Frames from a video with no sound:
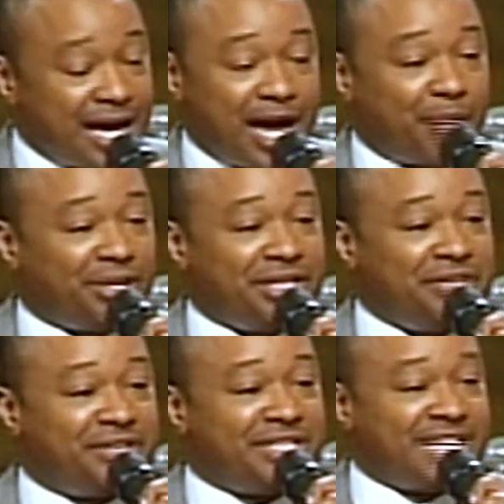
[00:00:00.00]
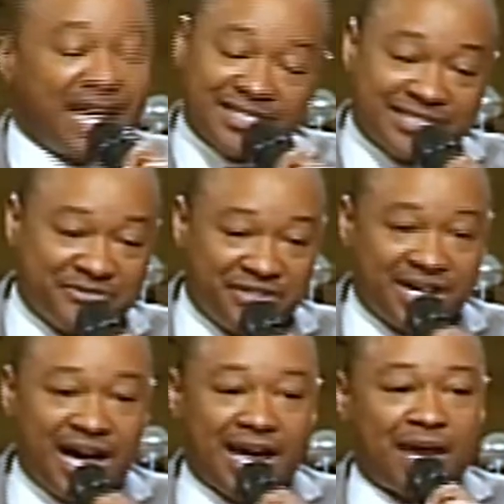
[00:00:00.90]
I believe in dancing for
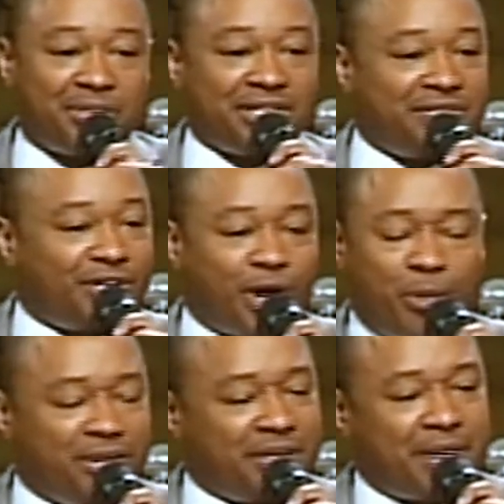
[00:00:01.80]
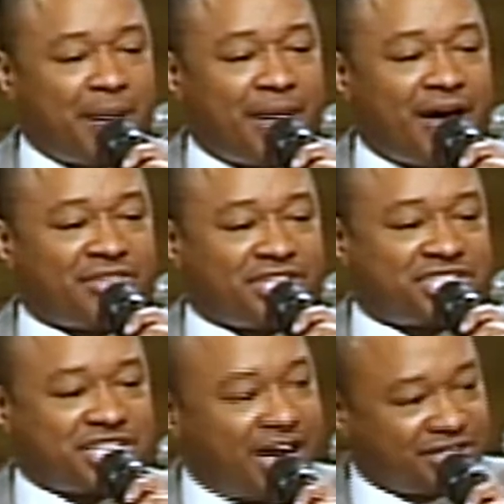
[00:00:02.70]
God. I believe in opening my mouth and
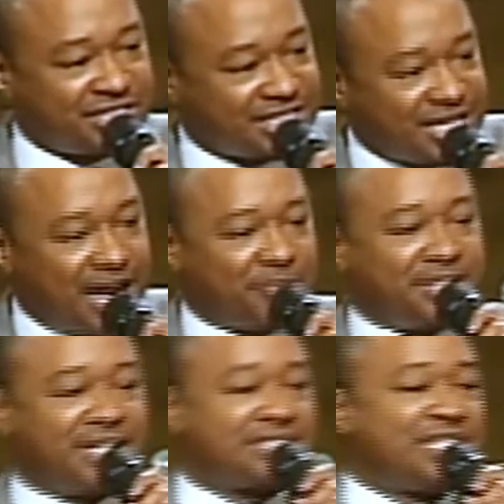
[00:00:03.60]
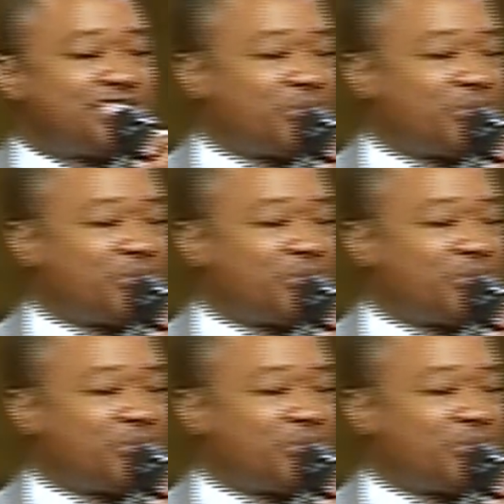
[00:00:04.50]
shouting to God, because he's